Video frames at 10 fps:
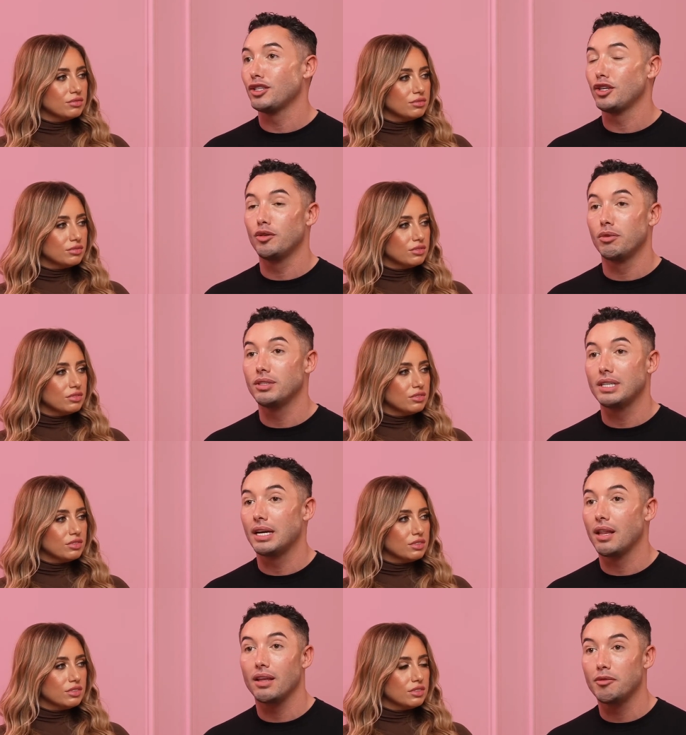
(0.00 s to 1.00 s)
Speaker 1: two months in,
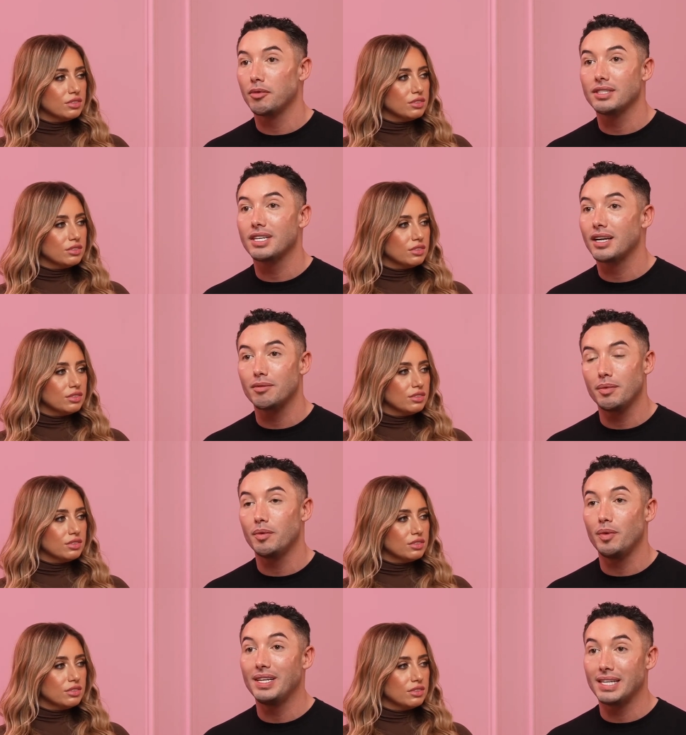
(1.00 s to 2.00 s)
three months in, we, we